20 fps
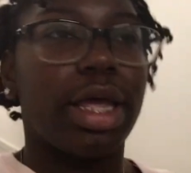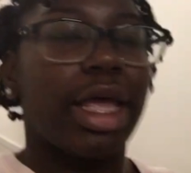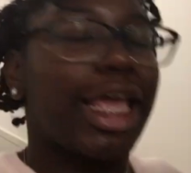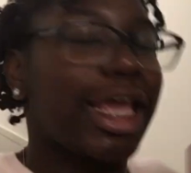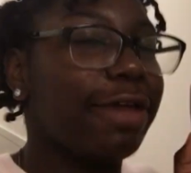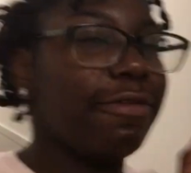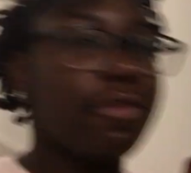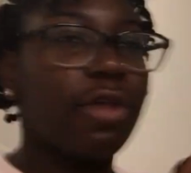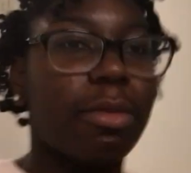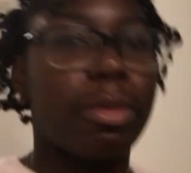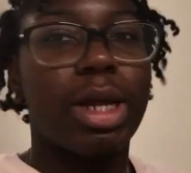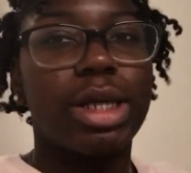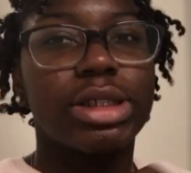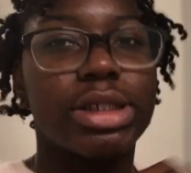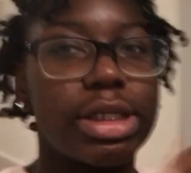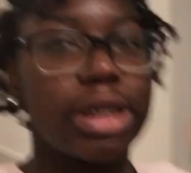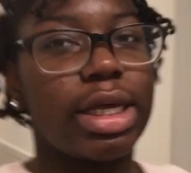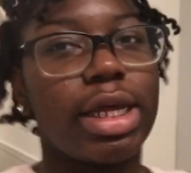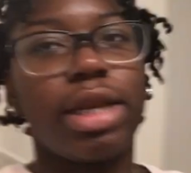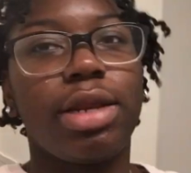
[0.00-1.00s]
Even though I'm not
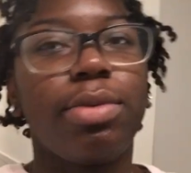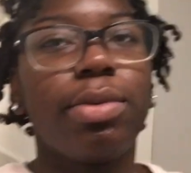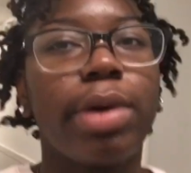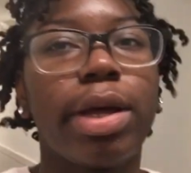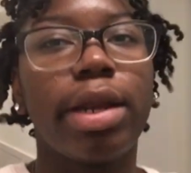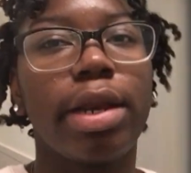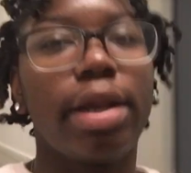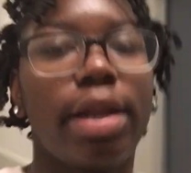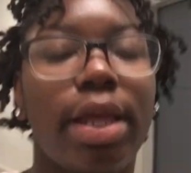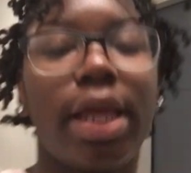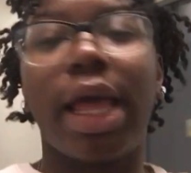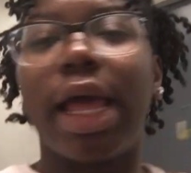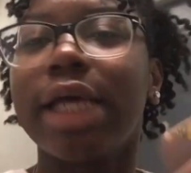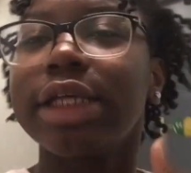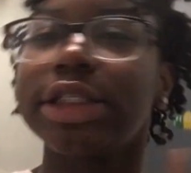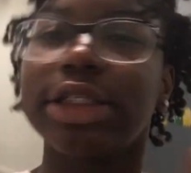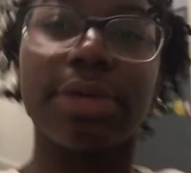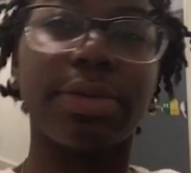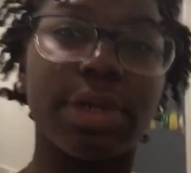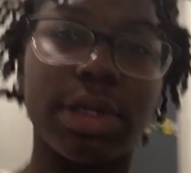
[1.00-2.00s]
seeing anyone, I
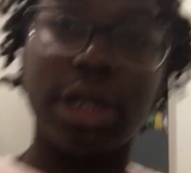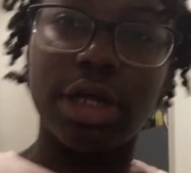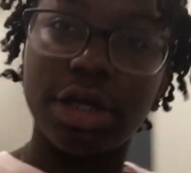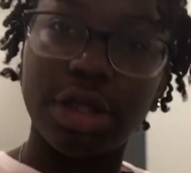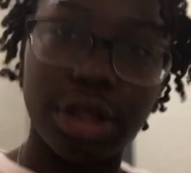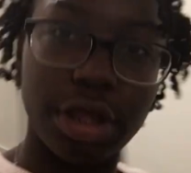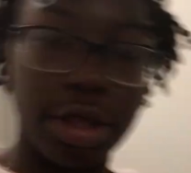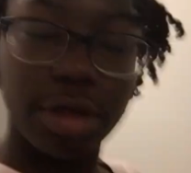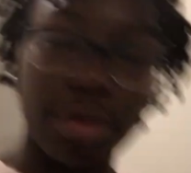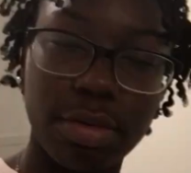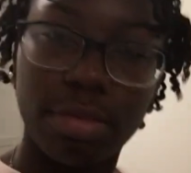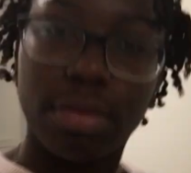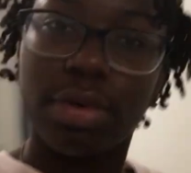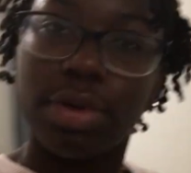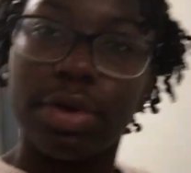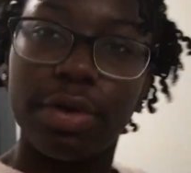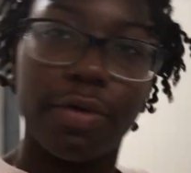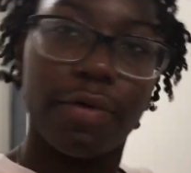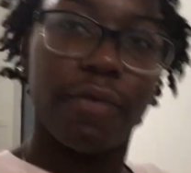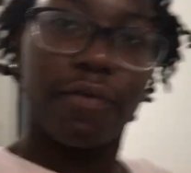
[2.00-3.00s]
still wanna look cute
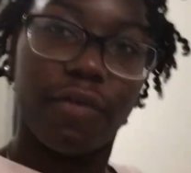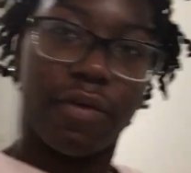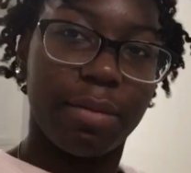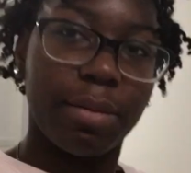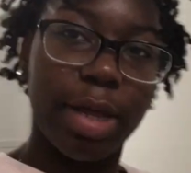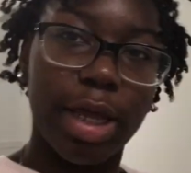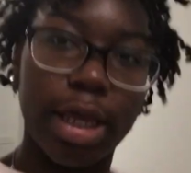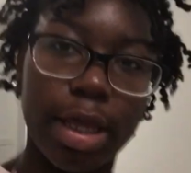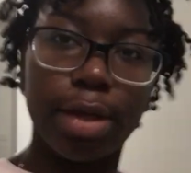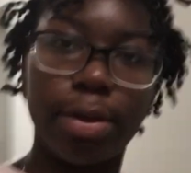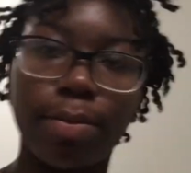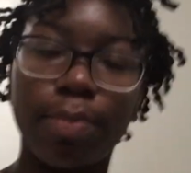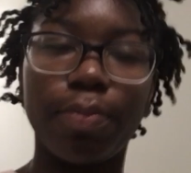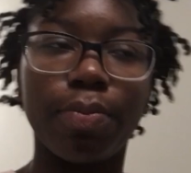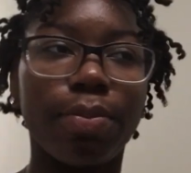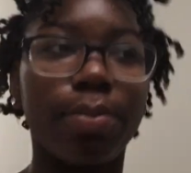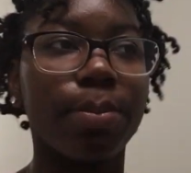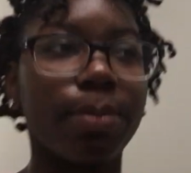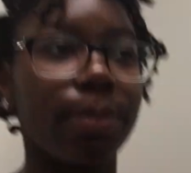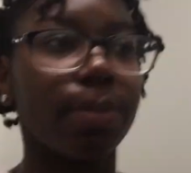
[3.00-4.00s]
for me.
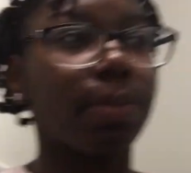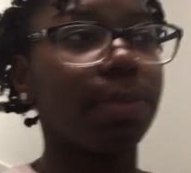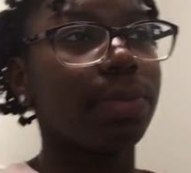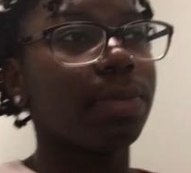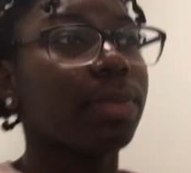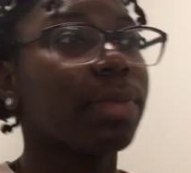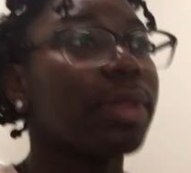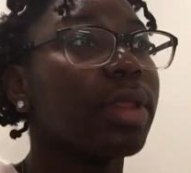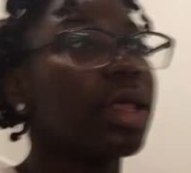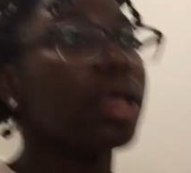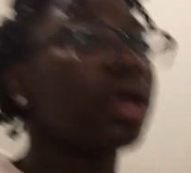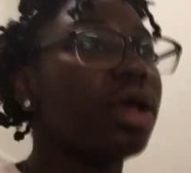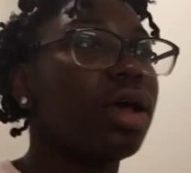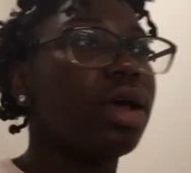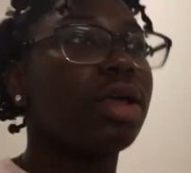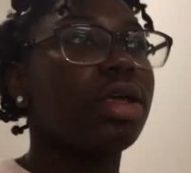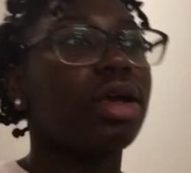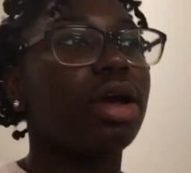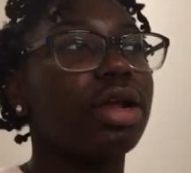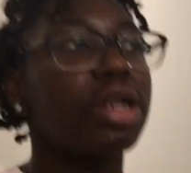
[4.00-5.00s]

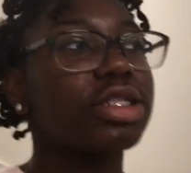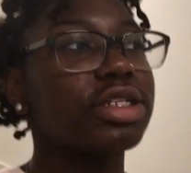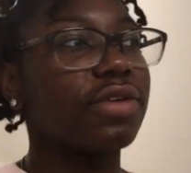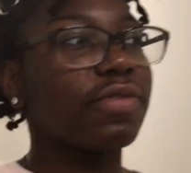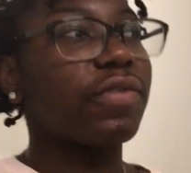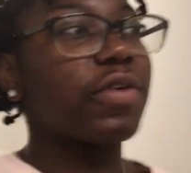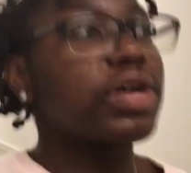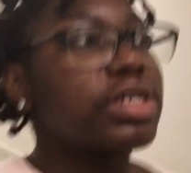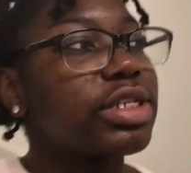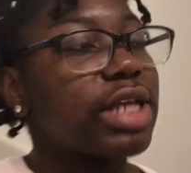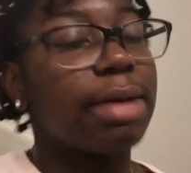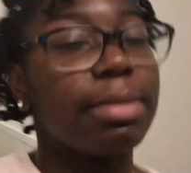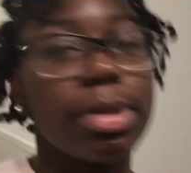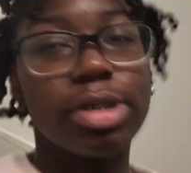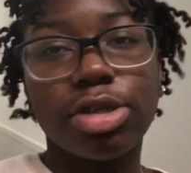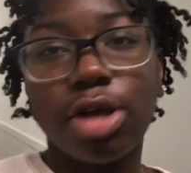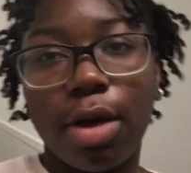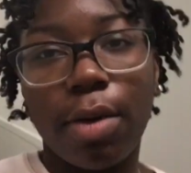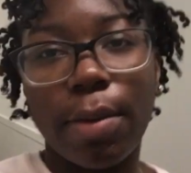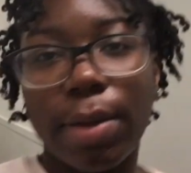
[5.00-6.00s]
You know, it's the first time
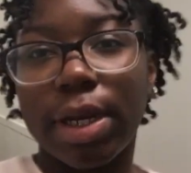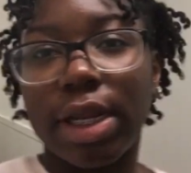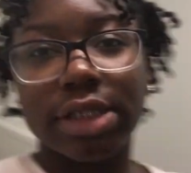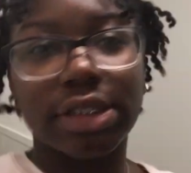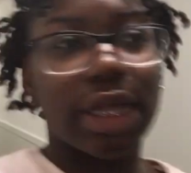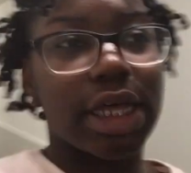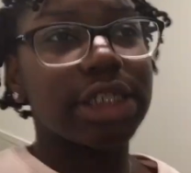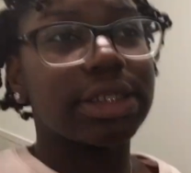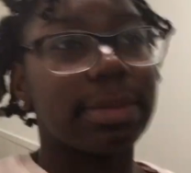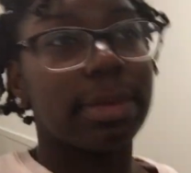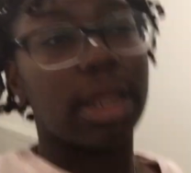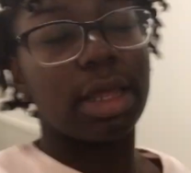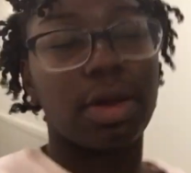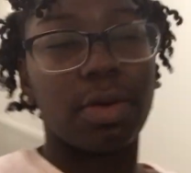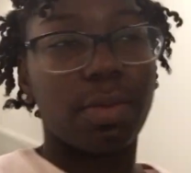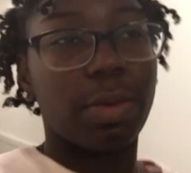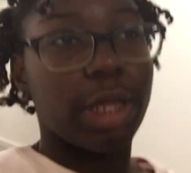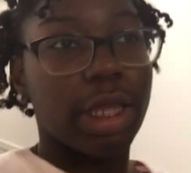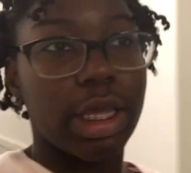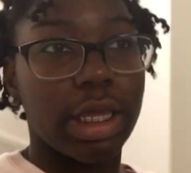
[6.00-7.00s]
this hallway does not smell
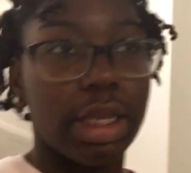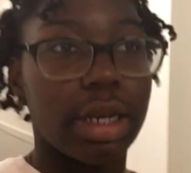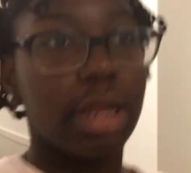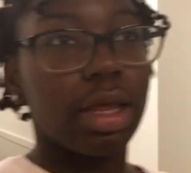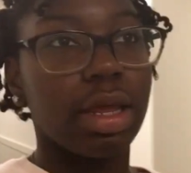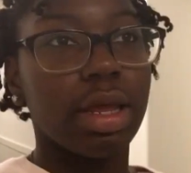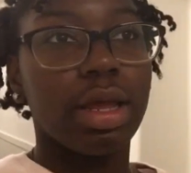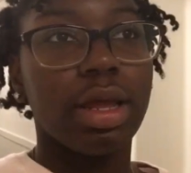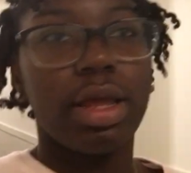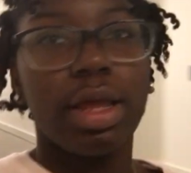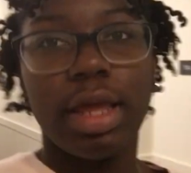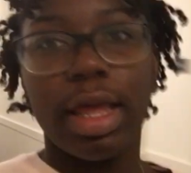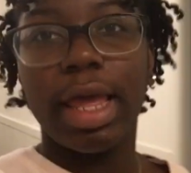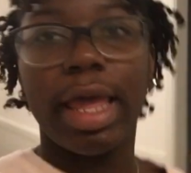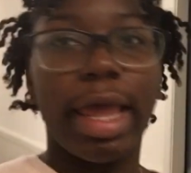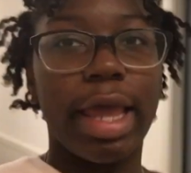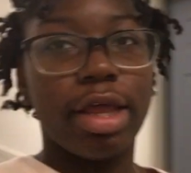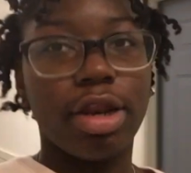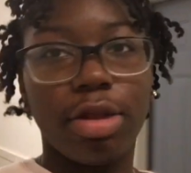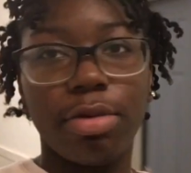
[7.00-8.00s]
like weed.
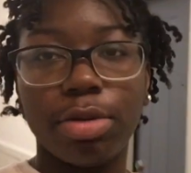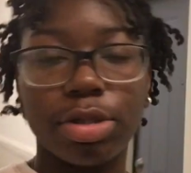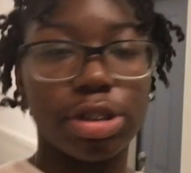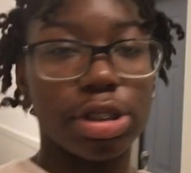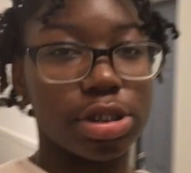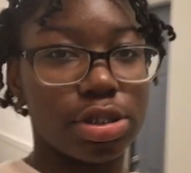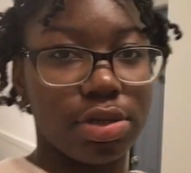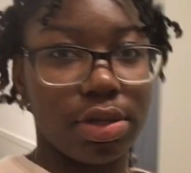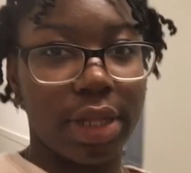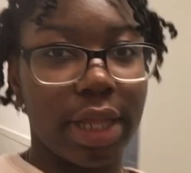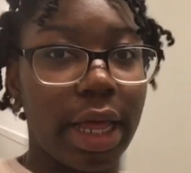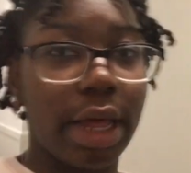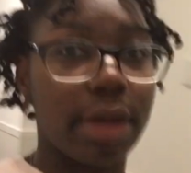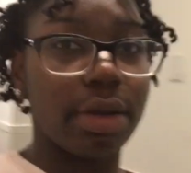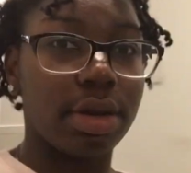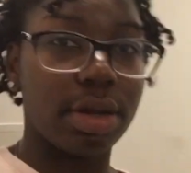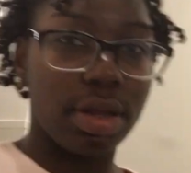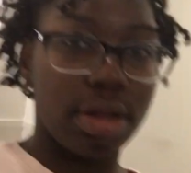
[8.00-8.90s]
Ain't no music too loud.